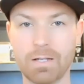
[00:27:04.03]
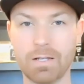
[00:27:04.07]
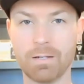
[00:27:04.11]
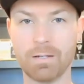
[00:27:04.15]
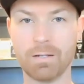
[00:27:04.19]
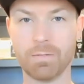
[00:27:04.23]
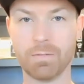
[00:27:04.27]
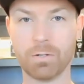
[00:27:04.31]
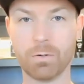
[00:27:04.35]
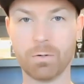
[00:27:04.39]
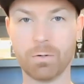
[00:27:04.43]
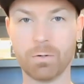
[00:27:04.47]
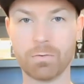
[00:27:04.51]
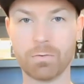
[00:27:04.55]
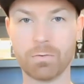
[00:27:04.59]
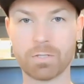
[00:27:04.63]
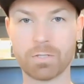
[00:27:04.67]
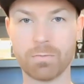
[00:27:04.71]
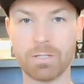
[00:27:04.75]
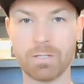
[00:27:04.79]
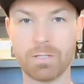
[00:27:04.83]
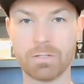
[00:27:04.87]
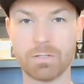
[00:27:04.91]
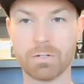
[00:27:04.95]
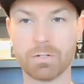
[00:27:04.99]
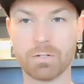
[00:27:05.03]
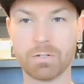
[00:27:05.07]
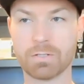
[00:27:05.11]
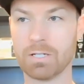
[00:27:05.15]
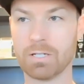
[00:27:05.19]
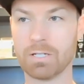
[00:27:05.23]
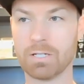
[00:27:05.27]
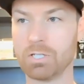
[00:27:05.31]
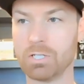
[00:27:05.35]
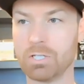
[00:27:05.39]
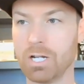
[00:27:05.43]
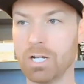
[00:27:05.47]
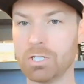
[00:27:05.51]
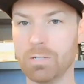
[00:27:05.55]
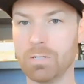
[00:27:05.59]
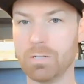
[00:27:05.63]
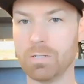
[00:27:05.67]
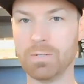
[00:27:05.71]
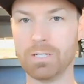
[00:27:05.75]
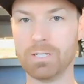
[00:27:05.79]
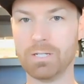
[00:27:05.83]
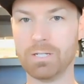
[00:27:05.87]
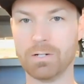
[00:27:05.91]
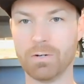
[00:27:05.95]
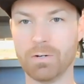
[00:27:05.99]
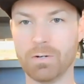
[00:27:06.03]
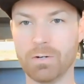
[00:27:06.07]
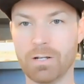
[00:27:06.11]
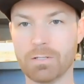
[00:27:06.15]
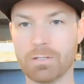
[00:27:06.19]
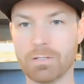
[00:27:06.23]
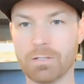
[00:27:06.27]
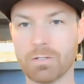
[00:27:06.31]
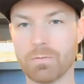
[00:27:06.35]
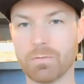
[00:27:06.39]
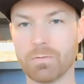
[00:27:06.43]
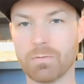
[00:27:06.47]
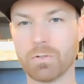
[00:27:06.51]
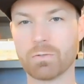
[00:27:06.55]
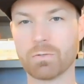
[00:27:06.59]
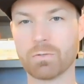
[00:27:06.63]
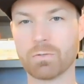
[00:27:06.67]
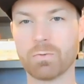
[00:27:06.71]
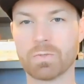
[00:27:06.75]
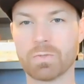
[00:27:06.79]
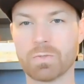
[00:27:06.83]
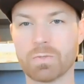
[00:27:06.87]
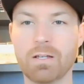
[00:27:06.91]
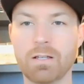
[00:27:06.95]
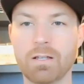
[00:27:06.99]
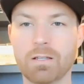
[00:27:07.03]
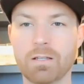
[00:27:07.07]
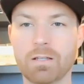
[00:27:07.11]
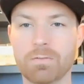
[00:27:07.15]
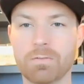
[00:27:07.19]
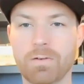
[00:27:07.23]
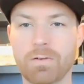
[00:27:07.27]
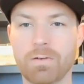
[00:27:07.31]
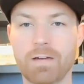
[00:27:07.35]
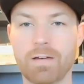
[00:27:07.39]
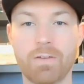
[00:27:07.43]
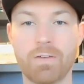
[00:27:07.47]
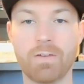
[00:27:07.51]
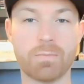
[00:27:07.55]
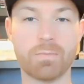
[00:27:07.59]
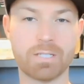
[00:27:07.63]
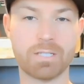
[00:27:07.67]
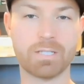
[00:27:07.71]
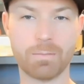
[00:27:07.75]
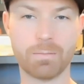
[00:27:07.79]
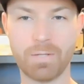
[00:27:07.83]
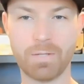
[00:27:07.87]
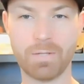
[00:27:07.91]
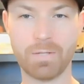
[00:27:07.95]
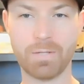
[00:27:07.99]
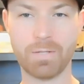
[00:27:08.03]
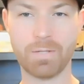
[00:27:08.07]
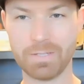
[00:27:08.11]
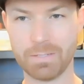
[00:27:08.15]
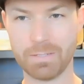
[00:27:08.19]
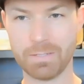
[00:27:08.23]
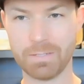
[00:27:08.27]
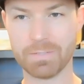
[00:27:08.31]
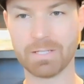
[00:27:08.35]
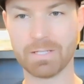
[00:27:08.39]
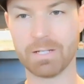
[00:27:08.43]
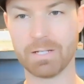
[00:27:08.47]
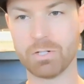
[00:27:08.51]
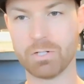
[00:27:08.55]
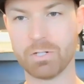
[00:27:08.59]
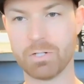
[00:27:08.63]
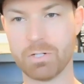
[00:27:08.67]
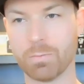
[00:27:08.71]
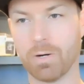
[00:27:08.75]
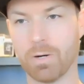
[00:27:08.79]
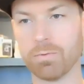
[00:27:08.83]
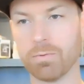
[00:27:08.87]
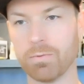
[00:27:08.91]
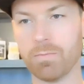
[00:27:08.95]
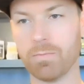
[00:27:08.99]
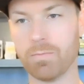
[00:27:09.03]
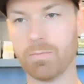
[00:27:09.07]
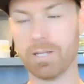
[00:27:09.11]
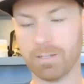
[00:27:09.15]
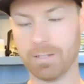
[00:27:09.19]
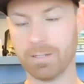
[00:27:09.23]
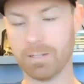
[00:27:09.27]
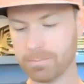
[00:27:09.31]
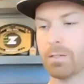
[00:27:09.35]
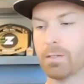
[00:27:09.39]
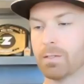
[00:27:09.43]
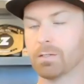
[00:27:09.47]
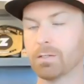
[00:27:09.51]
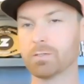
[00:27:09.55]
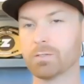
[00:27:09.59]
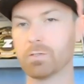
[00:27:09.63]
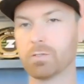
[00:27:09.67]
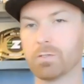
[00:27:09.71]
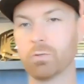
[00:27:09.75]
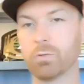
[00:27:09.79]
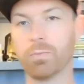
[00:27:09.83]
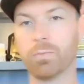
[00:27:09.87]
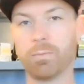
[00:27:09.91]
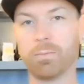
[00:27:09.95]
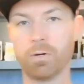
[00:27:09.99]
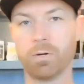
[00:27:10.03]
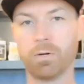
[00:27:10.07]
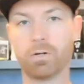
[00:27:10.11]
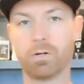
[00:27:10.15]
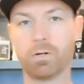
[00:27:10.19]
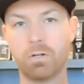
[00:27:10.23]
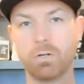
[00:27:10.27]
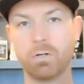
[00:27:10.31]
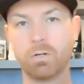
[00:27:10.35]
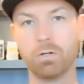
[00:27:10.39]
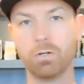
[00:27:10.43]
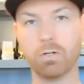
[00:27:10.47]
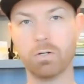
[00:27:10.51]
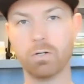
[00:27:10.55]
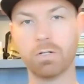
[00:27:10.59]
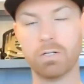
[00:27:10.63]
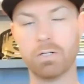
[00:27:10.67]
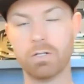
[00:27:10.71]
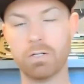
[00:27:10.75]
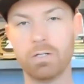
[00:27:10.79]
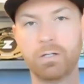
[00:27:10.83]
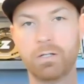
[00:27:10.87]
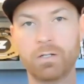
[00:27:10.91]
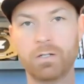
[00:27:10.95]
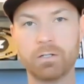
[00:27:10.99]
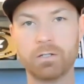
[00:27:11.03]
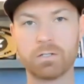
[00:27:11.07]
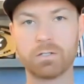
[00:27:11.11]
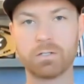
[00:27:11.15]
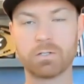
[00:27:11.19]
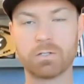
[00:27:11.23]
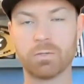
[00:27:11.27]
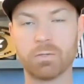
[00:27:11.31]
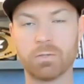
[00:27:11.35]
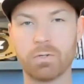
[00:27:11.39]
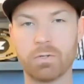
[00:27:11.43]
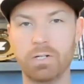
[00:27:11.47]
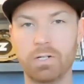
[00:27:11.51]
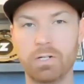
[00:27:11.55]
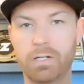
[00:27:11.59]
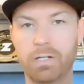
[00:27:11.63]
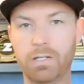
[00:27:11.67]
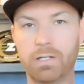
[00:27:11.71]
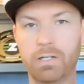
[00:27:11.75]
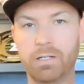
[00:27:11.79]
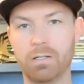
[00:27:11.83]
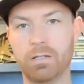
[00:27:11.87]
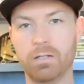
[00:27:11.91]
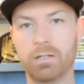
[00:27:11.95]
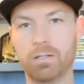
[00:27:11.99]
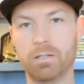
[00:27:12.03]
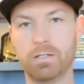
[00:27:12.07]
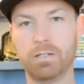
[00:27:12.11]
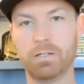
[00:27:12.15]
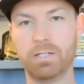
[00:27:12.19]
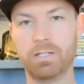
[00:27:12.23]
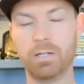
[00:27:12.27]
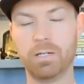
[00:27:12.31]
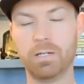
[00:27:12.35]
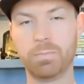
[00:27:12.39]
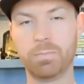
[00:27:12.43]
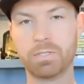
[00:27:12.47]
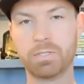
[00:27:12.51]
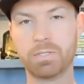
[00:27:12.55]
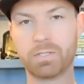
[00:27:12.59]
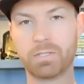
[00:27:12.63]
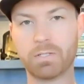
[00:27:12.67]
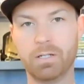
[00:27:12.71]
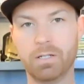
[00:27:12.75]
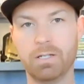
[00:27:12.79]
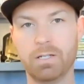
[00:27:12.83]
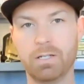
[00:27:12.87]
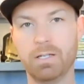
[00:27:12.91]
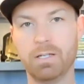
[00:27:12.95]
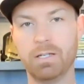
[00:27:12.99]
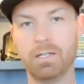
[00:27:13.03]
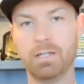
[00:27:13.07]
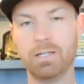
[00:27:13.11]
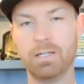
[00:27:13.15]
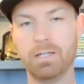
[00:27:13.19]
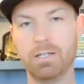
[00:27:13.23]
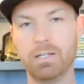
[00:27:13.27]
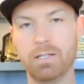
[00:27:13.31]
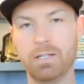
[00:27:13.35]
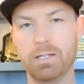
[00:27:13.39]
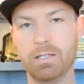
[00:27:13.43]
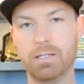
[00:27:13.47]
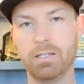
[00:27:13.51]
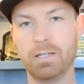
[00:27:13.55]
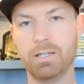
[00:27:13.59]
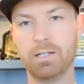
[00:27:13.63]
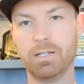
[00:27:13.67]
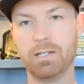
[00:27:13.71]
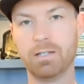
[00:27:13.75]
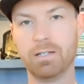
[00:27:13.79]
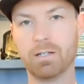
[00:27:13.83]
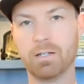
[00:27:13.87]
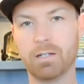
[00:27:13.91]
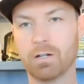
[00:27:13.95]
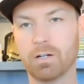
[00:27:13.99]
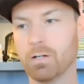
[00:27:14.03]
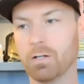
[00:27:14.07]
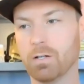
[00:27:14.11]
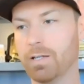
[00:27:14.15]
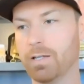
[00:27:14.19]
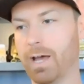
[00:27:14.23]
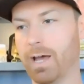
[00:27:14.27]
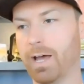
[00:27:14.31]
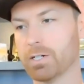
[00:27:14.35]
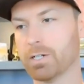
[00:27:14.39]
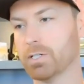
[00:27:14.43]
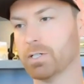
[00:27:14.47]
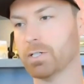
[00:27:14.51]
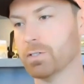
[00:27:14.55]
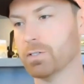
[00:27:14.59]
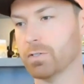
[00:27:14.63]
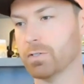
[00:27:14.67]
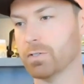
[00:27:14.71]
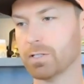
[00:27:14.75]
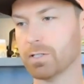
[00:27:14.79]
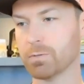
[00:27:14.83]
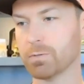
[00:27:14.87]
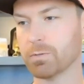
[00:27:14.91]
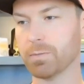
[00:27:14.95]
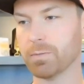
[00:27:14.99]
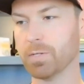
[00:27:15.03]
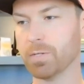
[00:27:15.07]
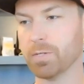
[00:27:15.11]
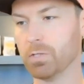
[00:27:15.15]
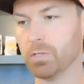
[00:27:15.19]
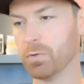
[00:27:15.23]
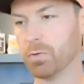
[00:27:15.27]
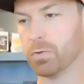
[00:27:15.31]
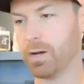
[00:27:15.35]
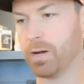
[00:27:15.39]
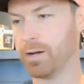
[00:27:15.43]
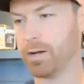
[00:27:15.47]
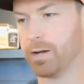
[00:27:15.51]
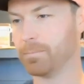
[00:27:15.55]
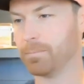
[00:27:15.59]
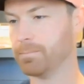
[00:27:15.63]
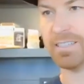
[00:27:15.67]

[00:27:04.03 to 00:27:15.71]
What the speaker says: I'm going to go over some of these hooks that ChatGPT created. So the first one was the 5 Amazon PPC mistakes you're probably making. So remember, hook, story, the tips, and then a call to action. So that's what I'm going to do right now.